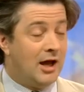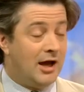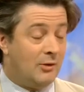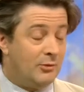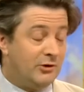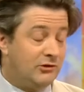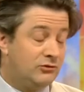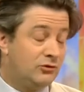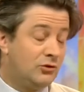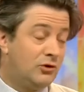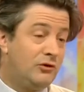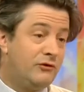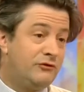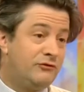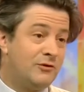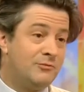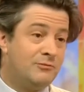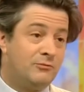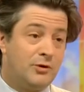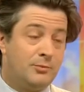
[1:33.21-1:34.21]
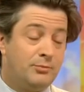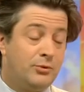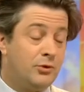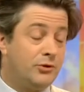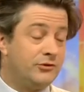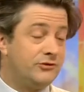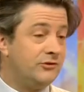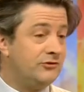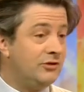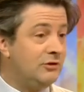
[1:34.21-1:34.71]
We saw from
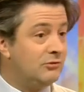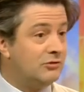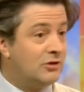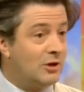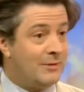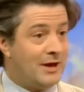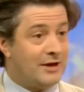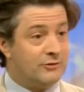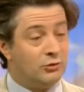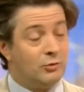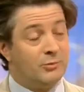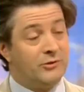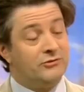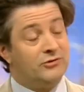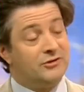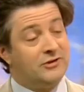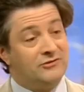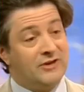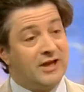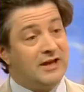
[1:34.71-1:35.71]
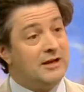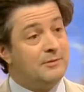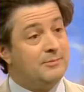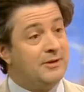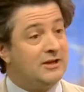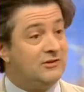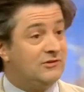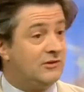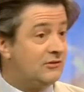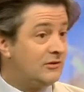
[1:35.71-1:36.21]
reports that seem to come out almost on a daily
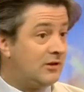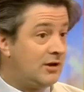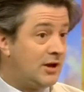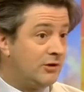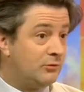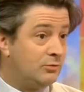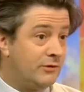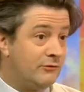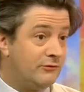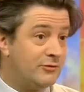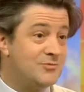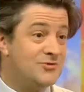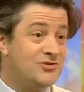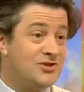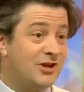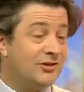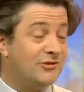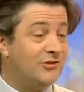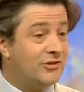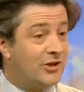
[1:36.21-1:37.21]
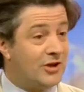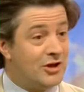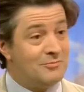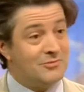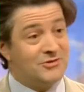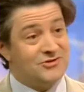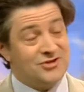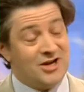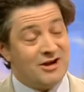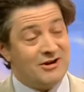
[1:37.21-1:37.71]
basis, the last one from Shelter, the
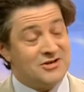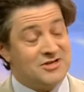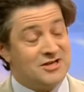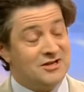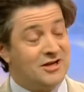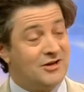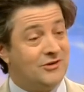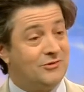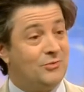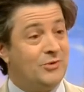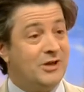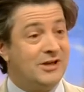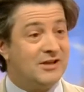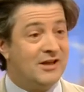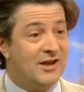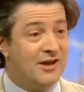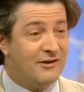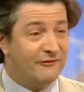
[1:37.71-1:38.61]
homeless charity, last week,